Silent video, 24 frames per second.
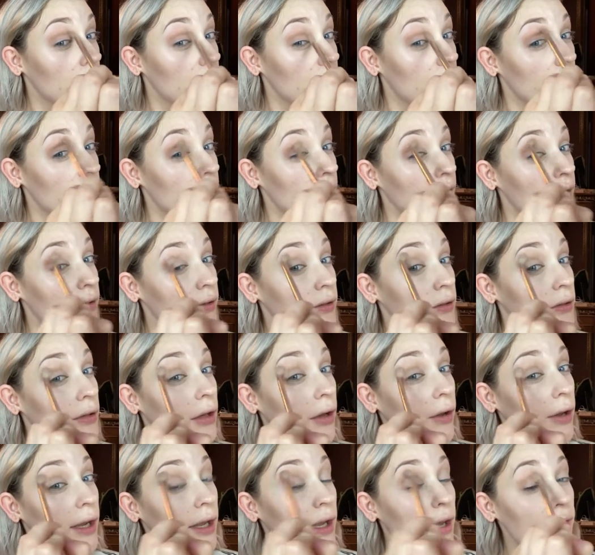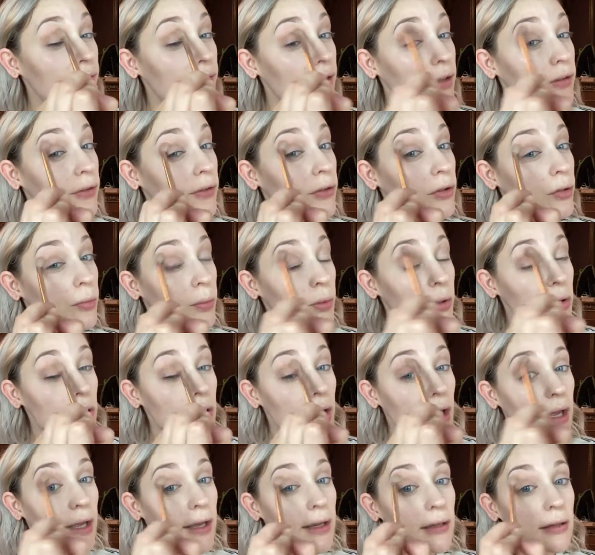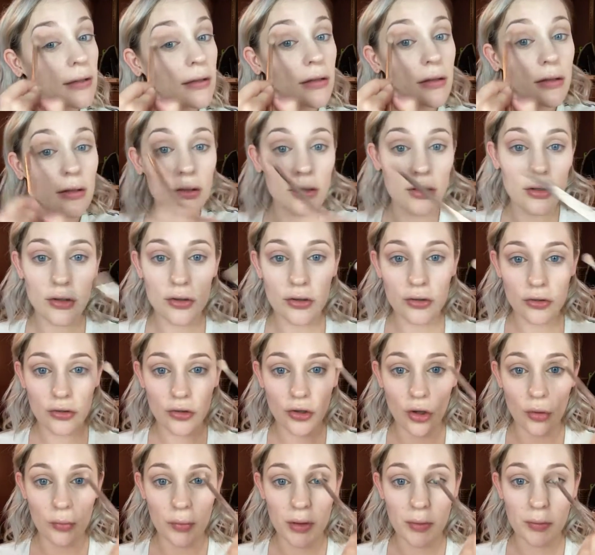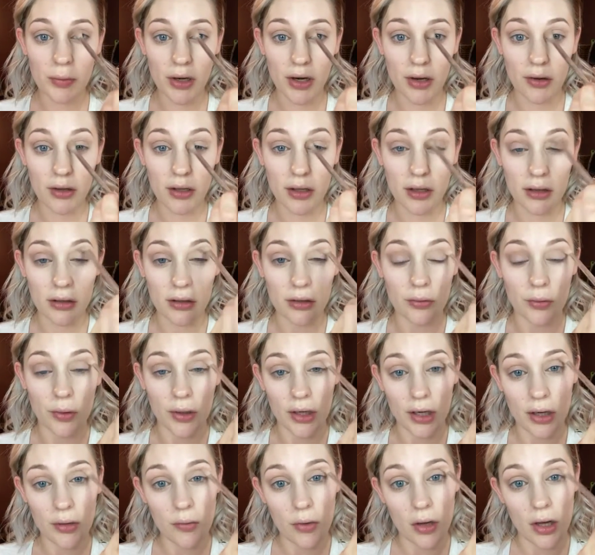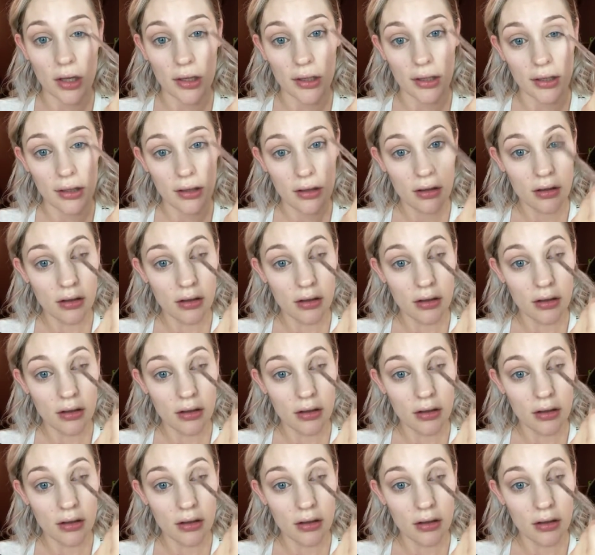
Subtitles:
Okay, so now I have that super light taupey brown color where I want it.